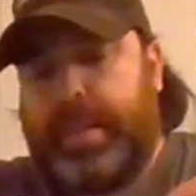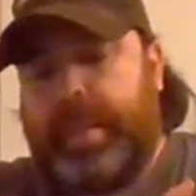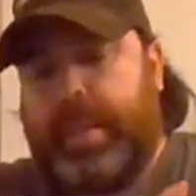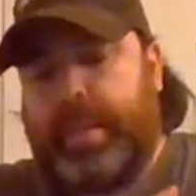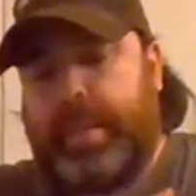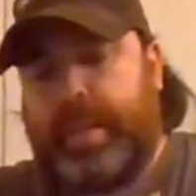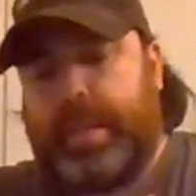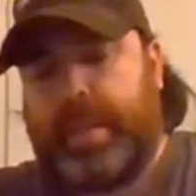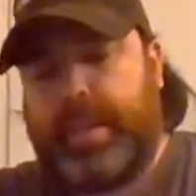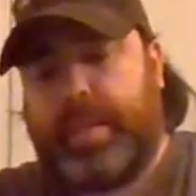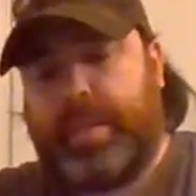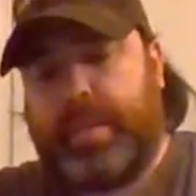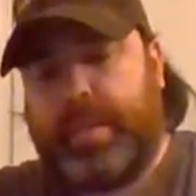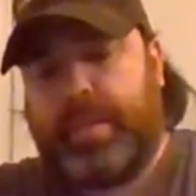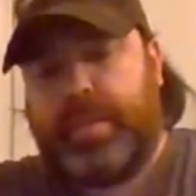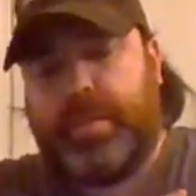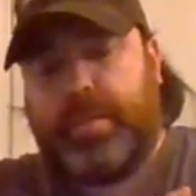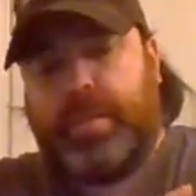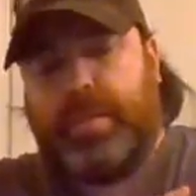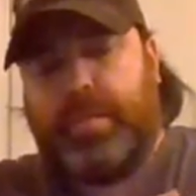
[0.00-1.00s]
and like
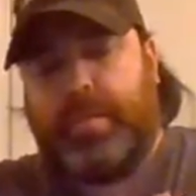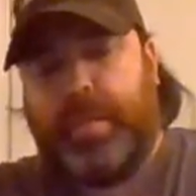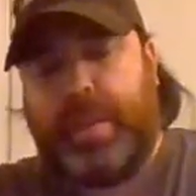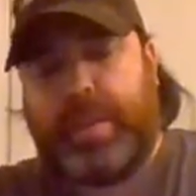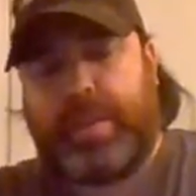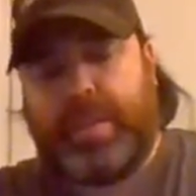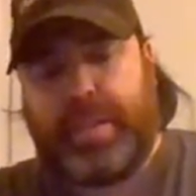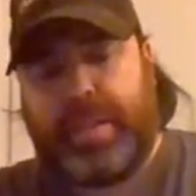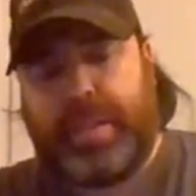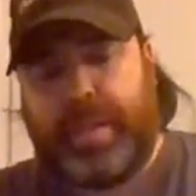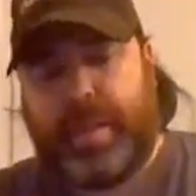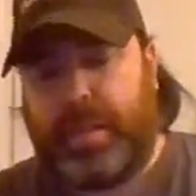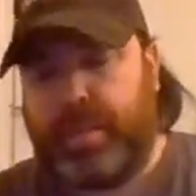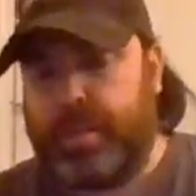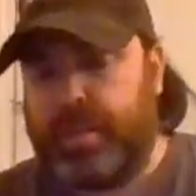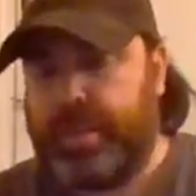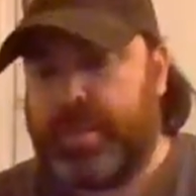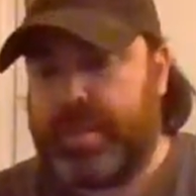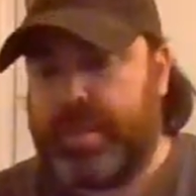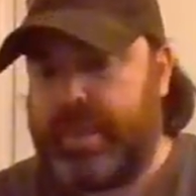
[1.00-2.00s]
matching
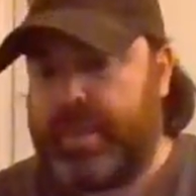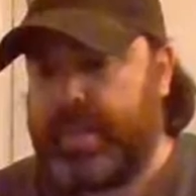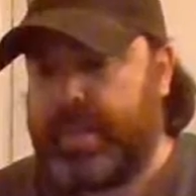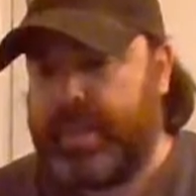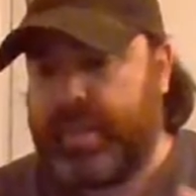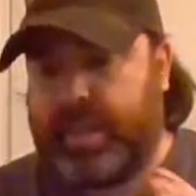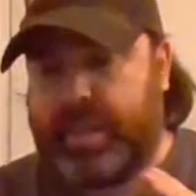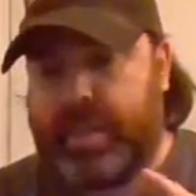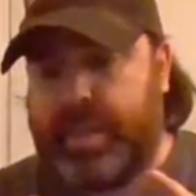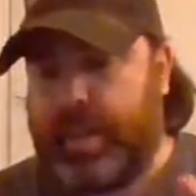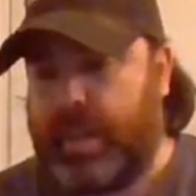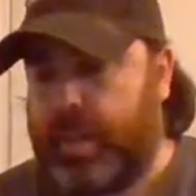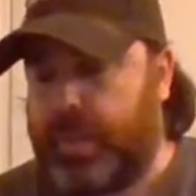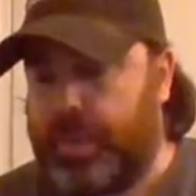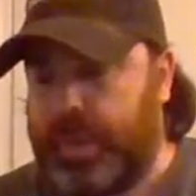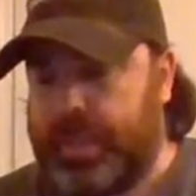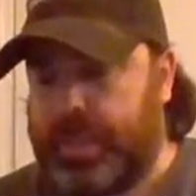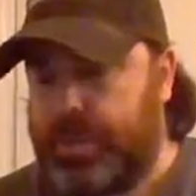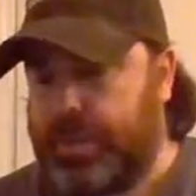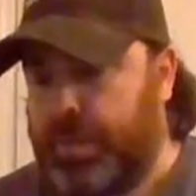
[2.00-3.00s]
colors is like
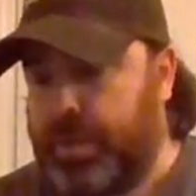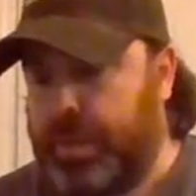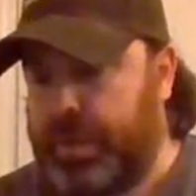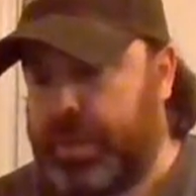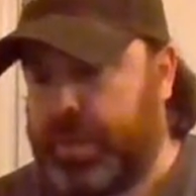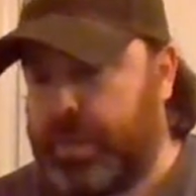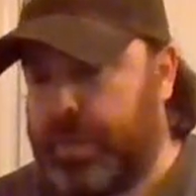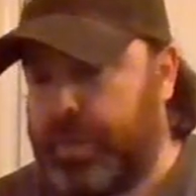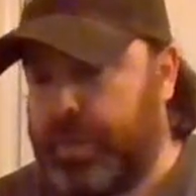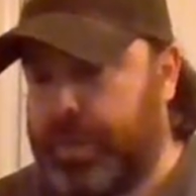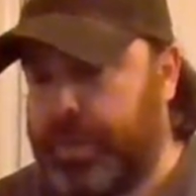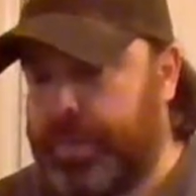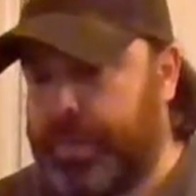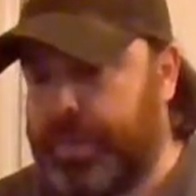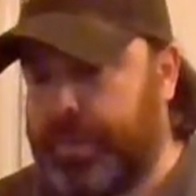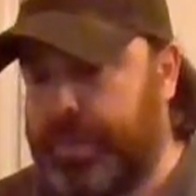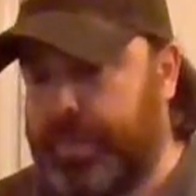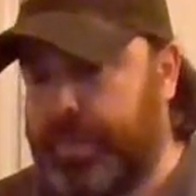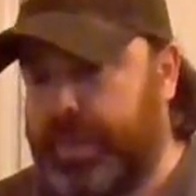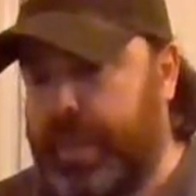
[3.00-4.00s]
not my strong suit.
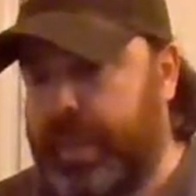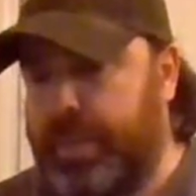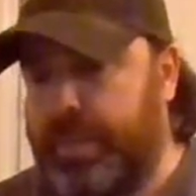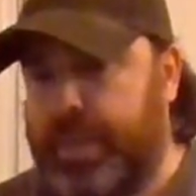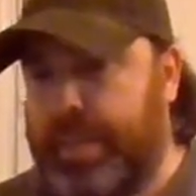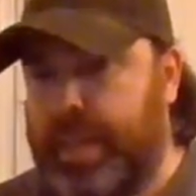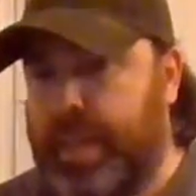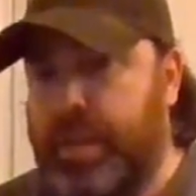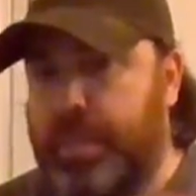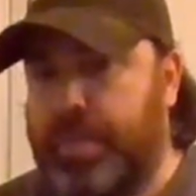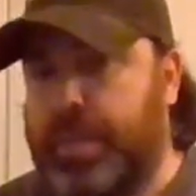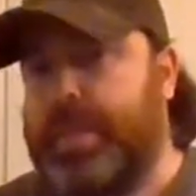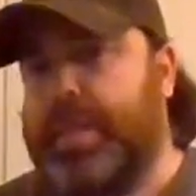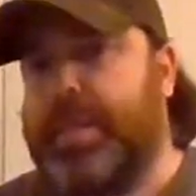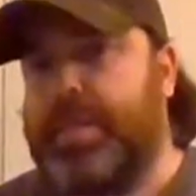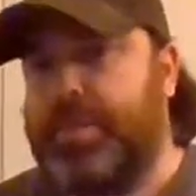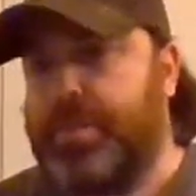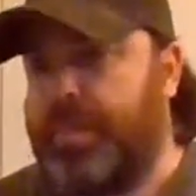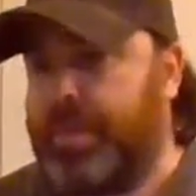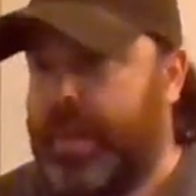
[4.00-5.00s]
I have a terrible
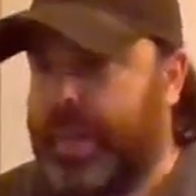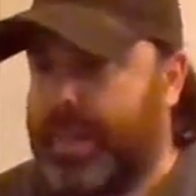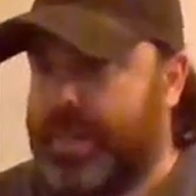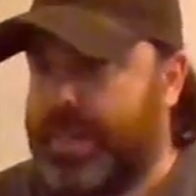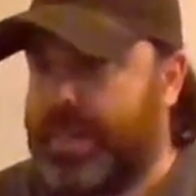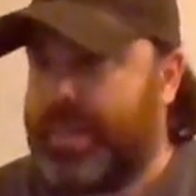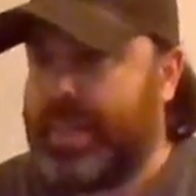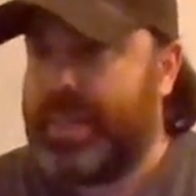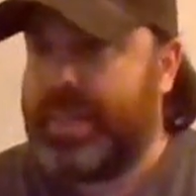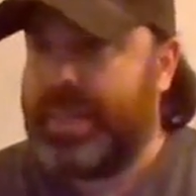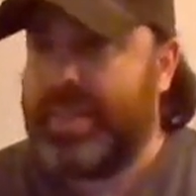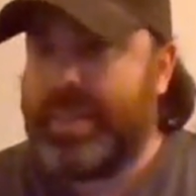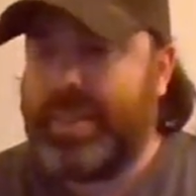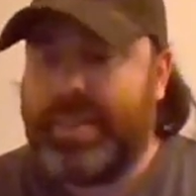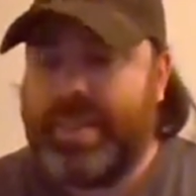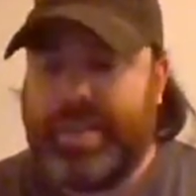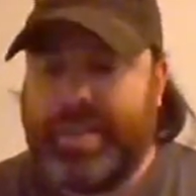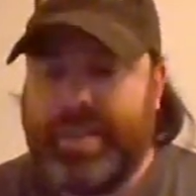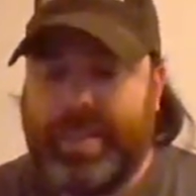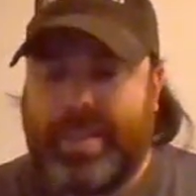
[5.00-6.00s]
sense of fashion,
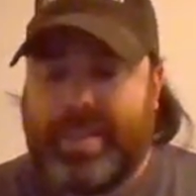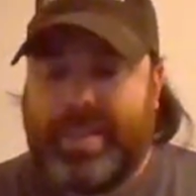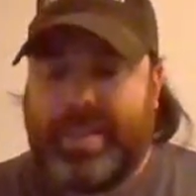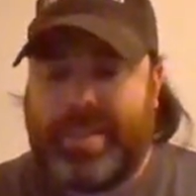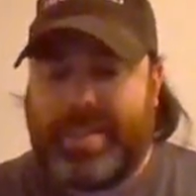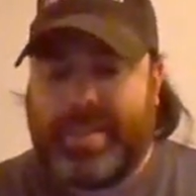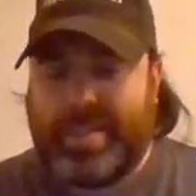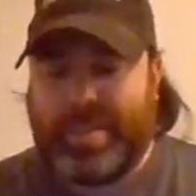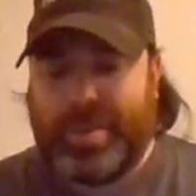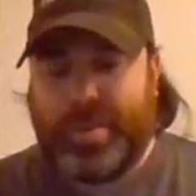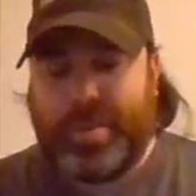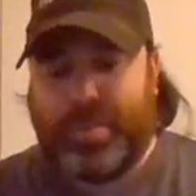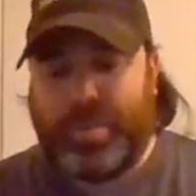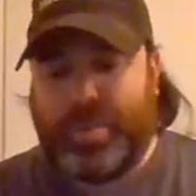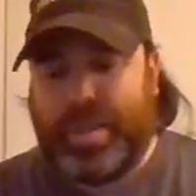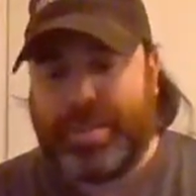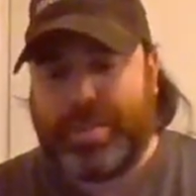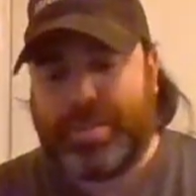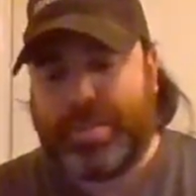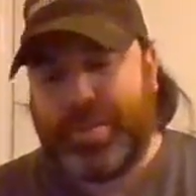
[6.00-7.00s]
so
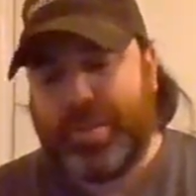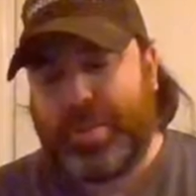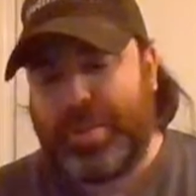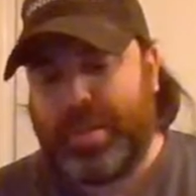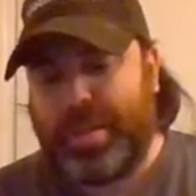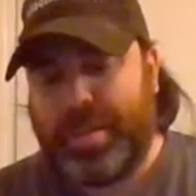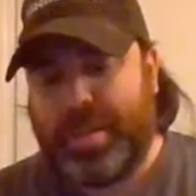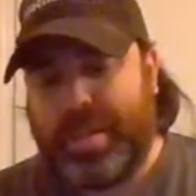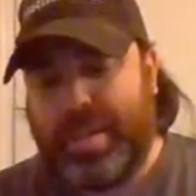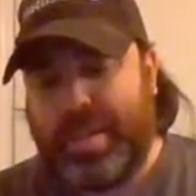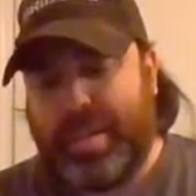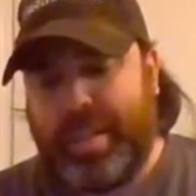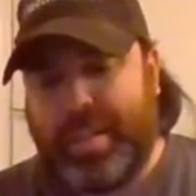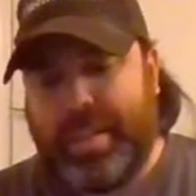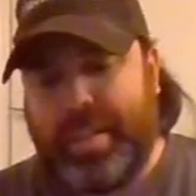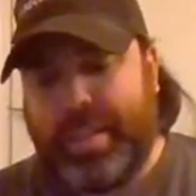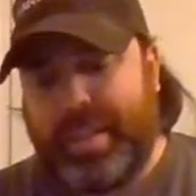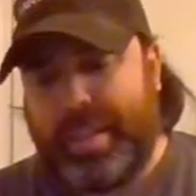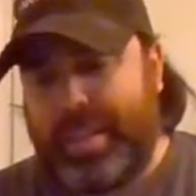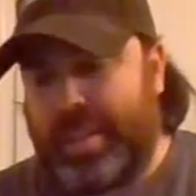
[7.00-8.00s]
I'm not sure
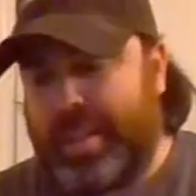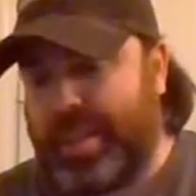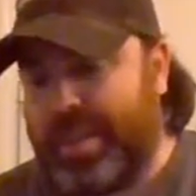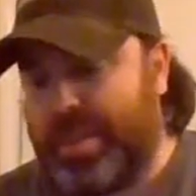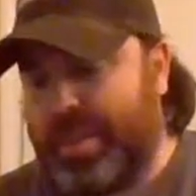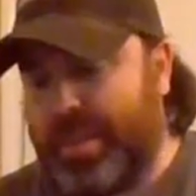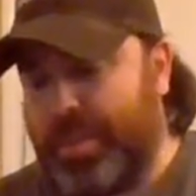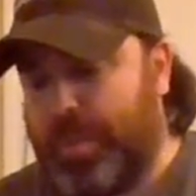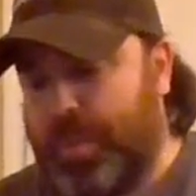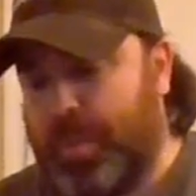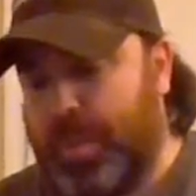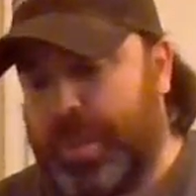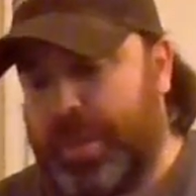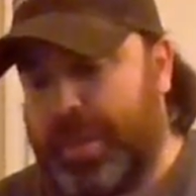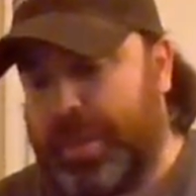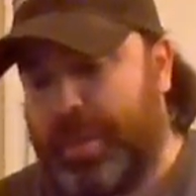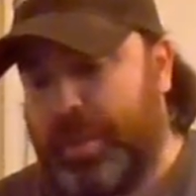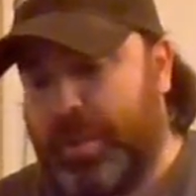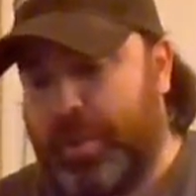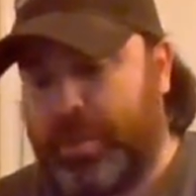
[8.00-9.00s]
like
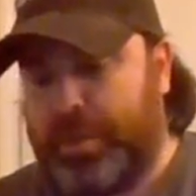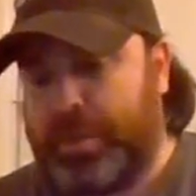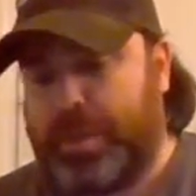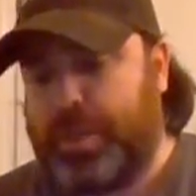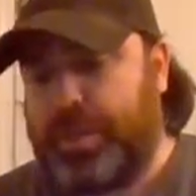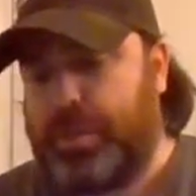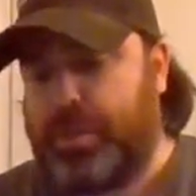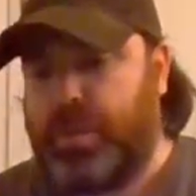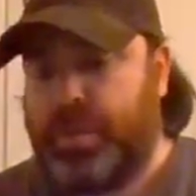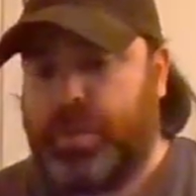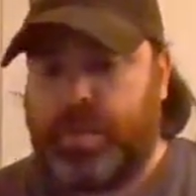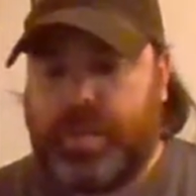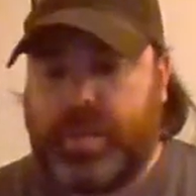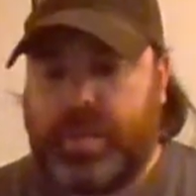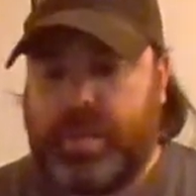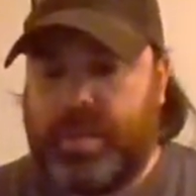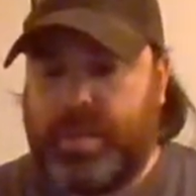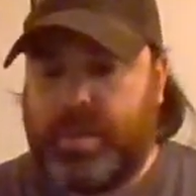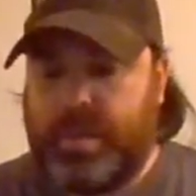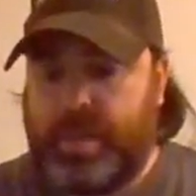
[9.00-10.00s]
what looks
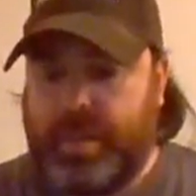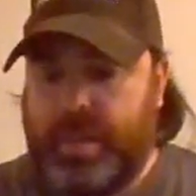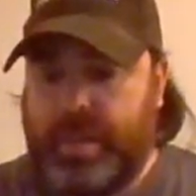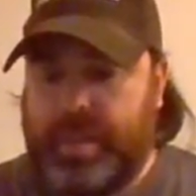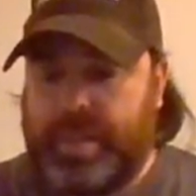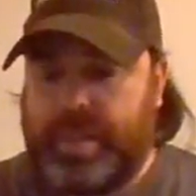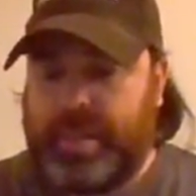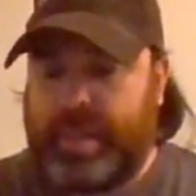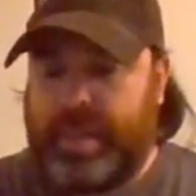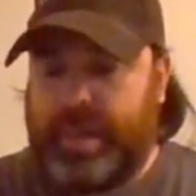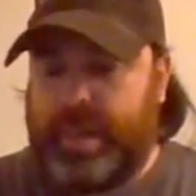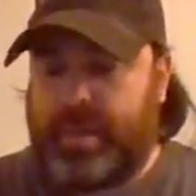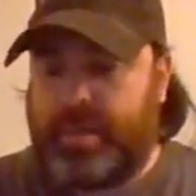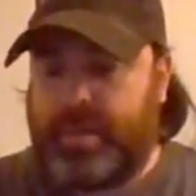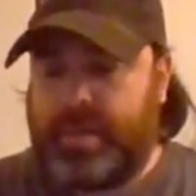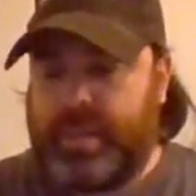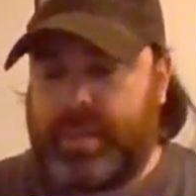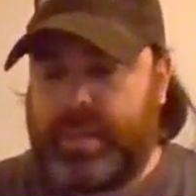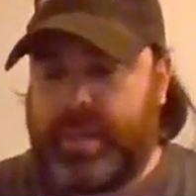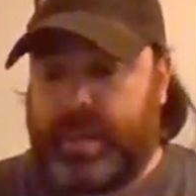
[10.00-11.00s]
good
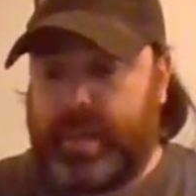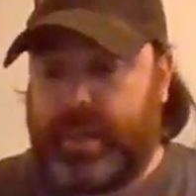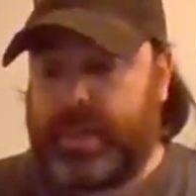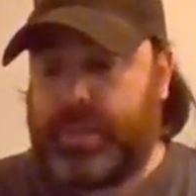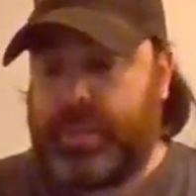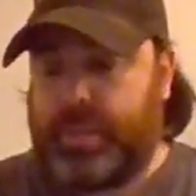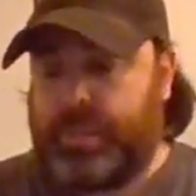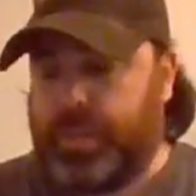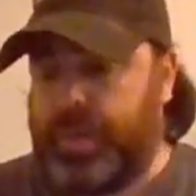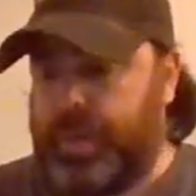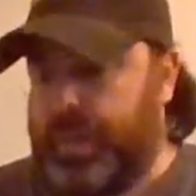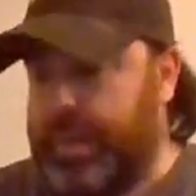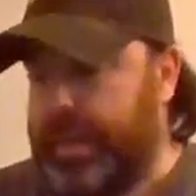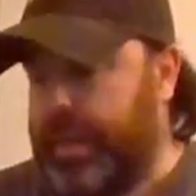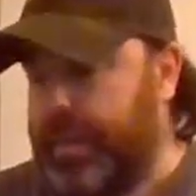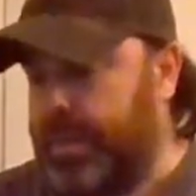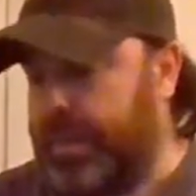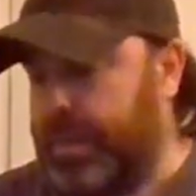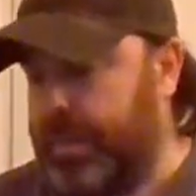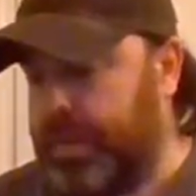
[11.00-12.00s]
together until I actually put it
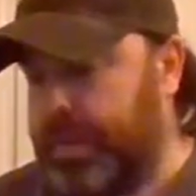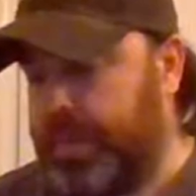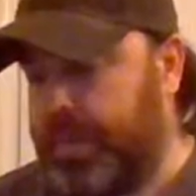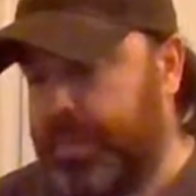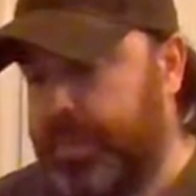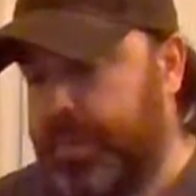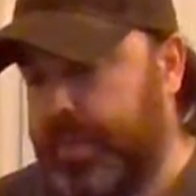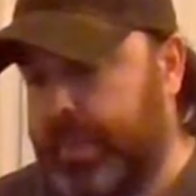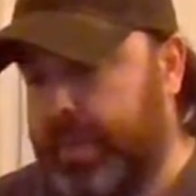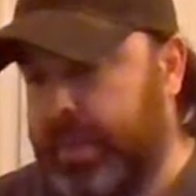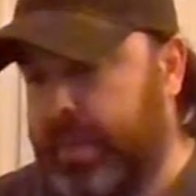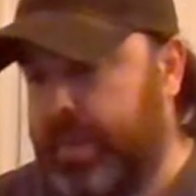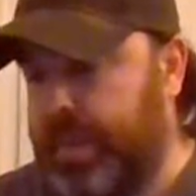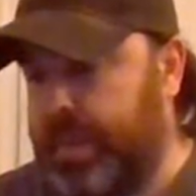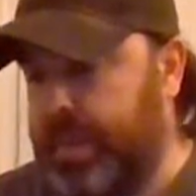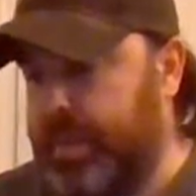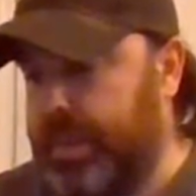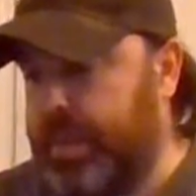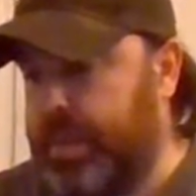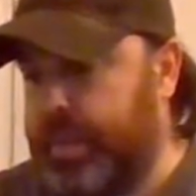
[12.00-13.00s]
down here.
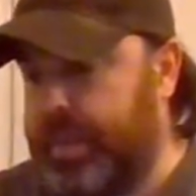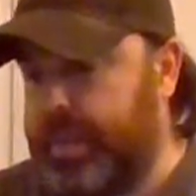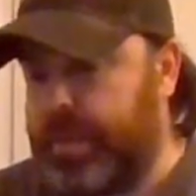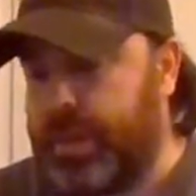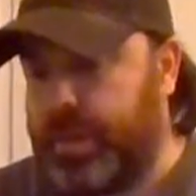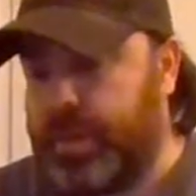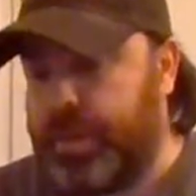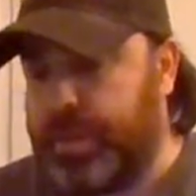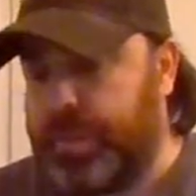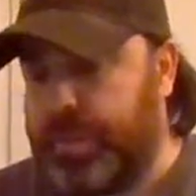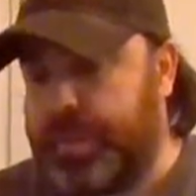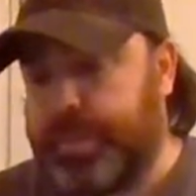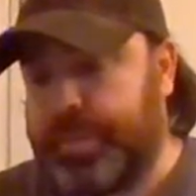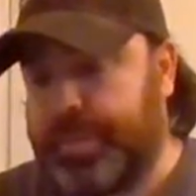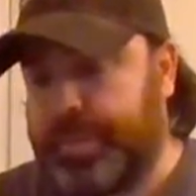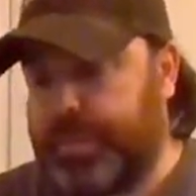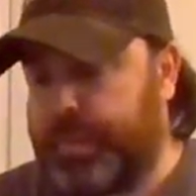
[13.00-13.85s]
So,